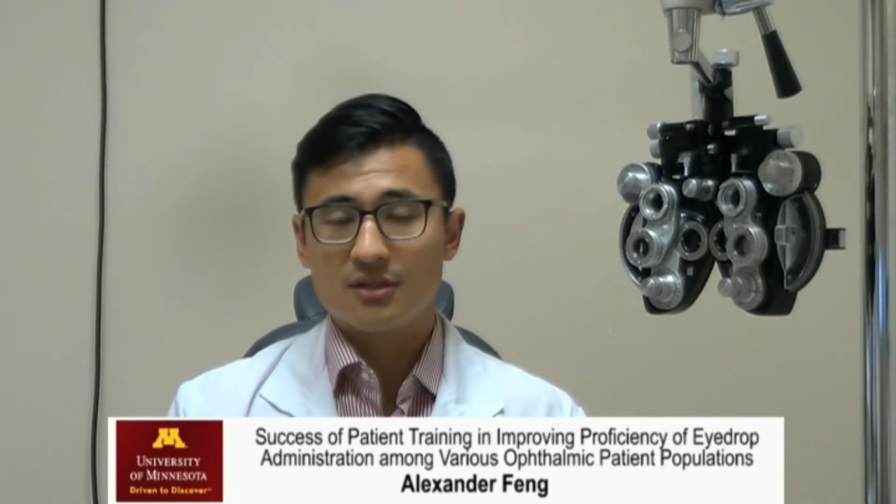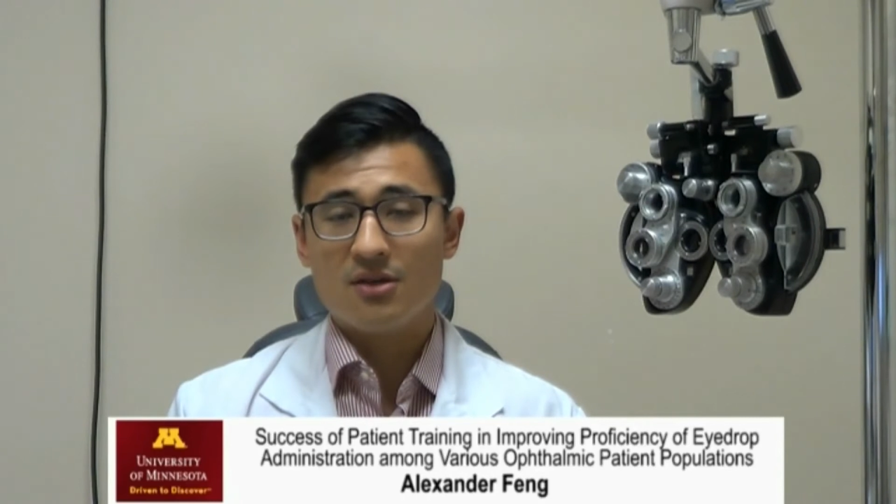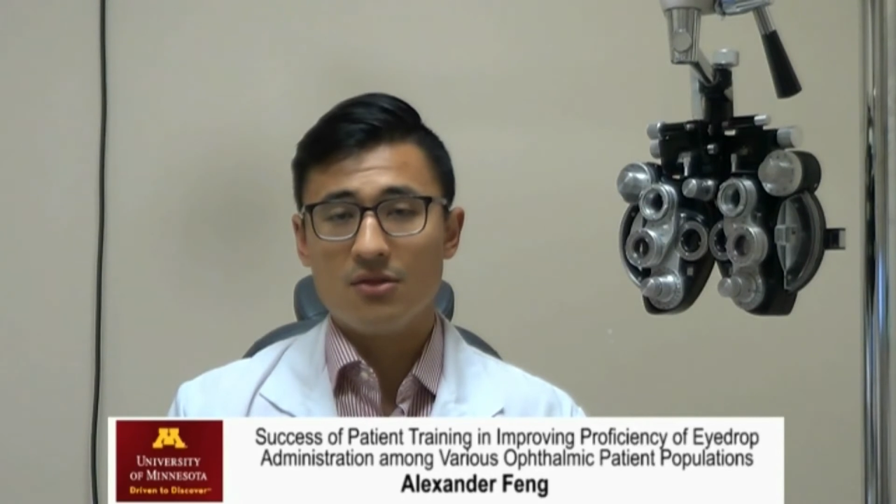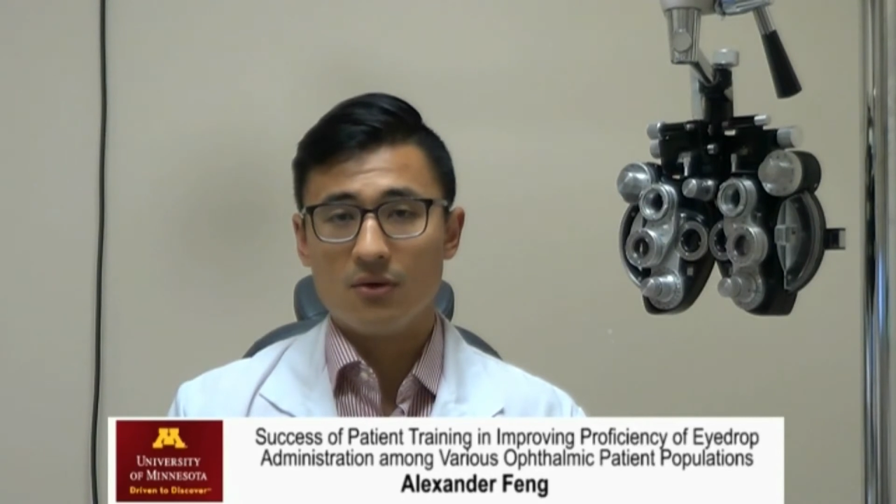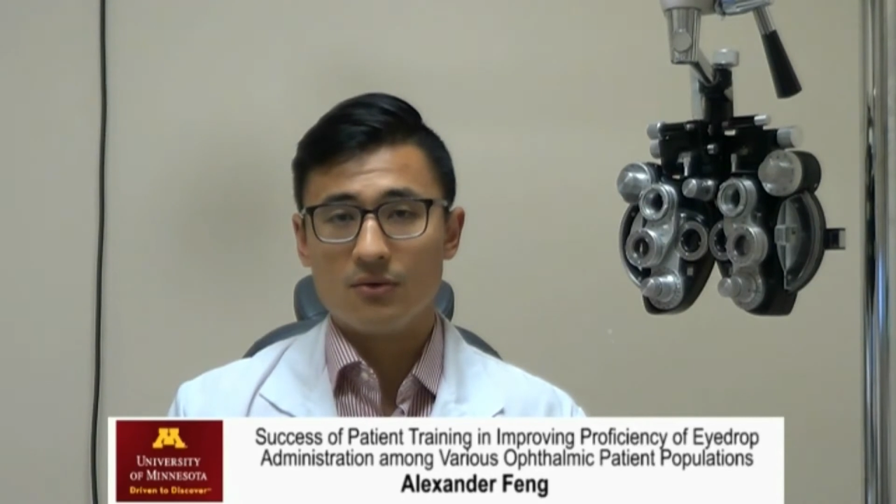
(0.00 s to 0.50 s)

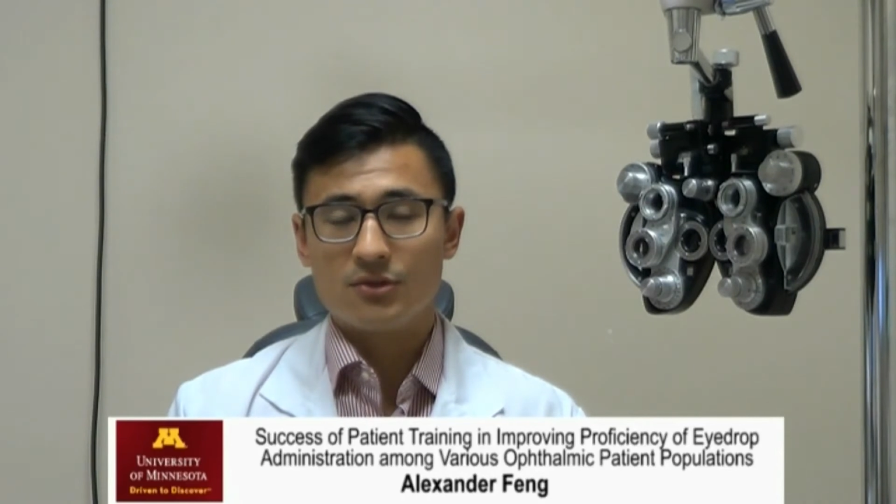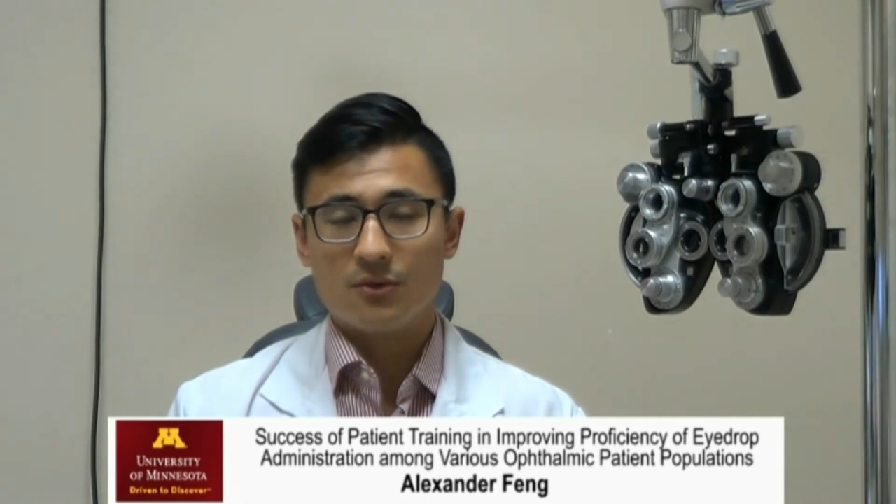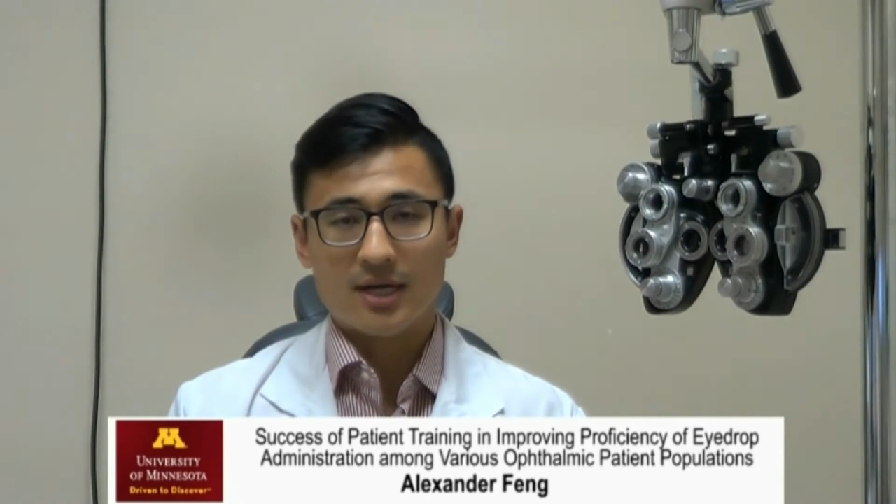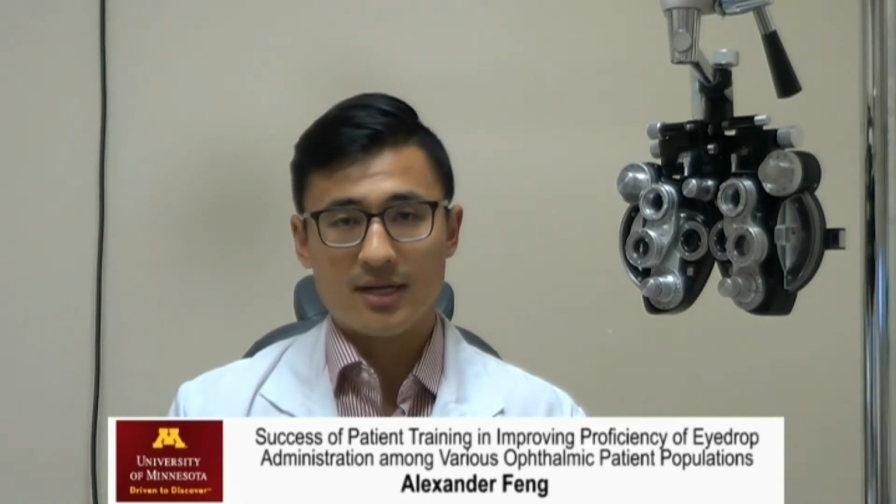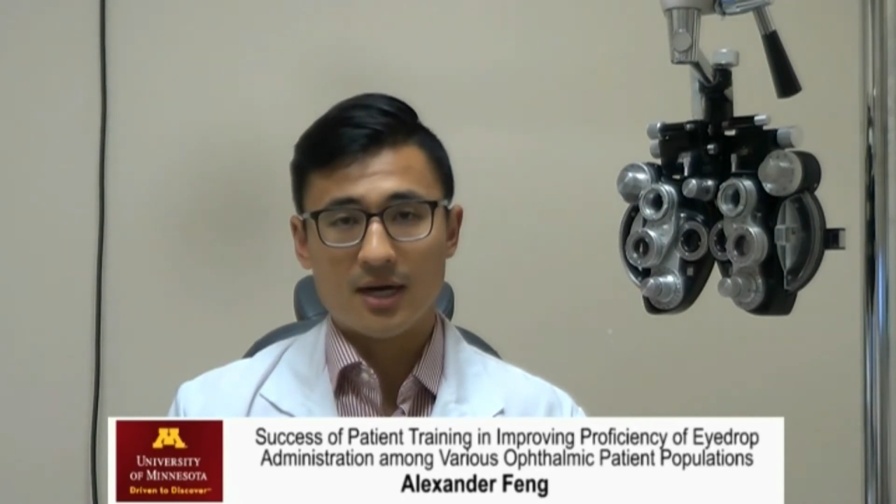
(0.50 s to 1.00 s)
and those who
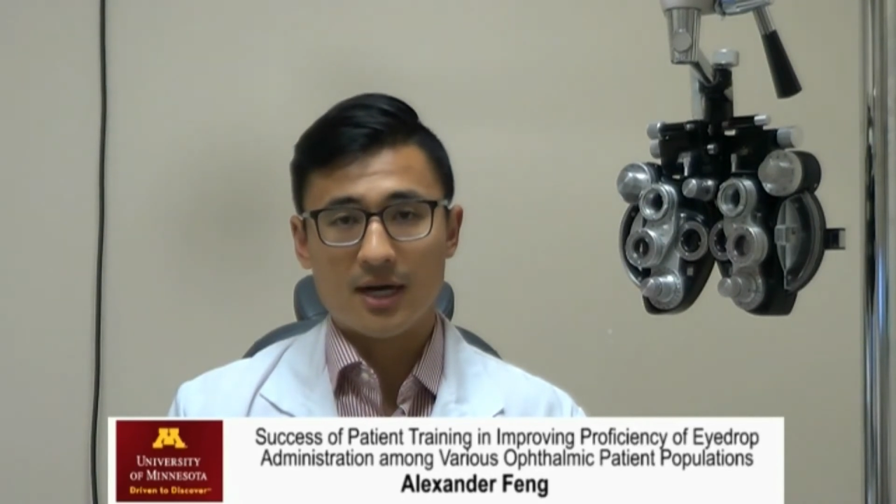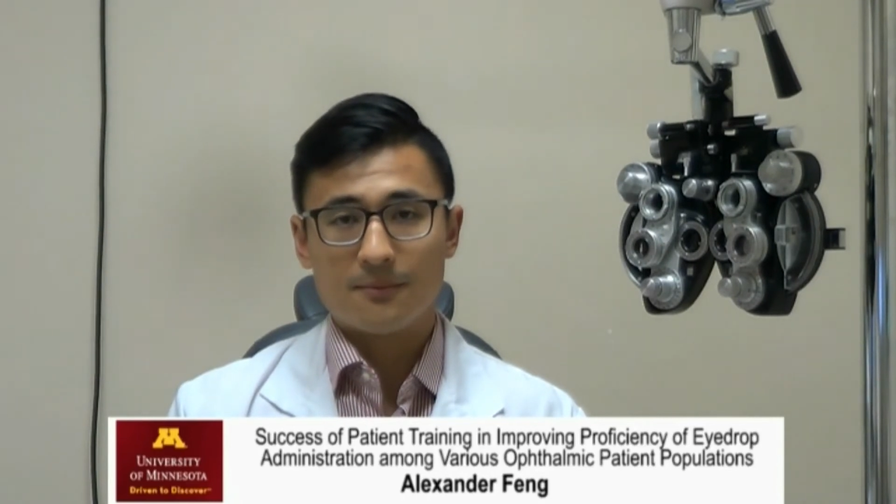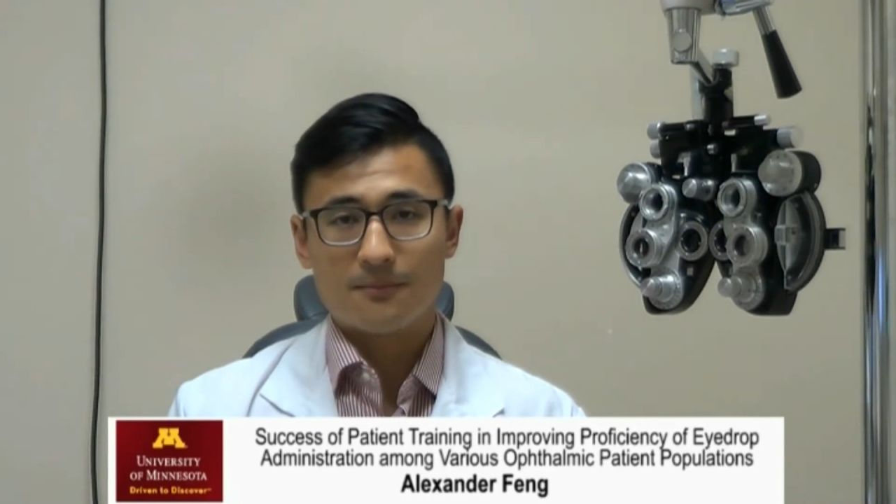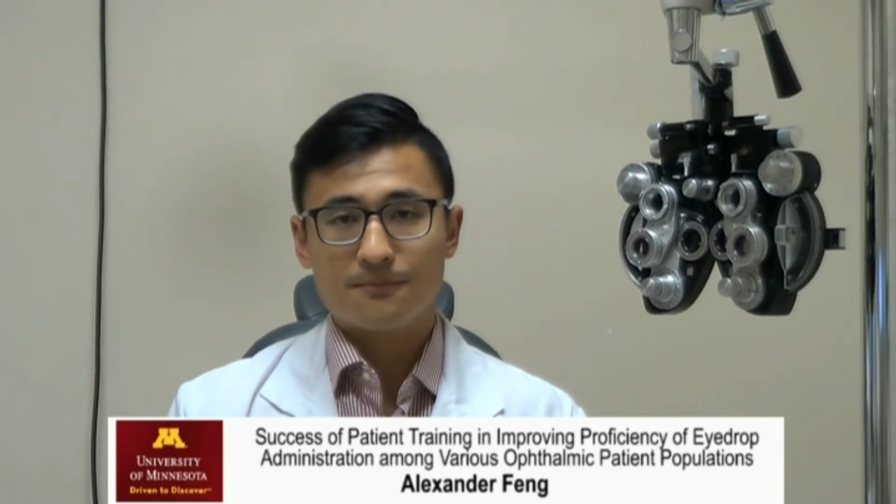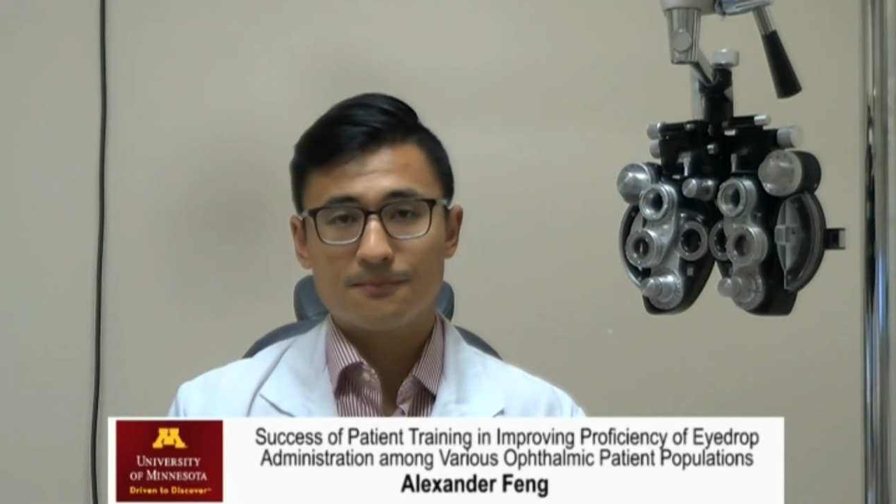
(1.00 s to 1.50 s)
had not.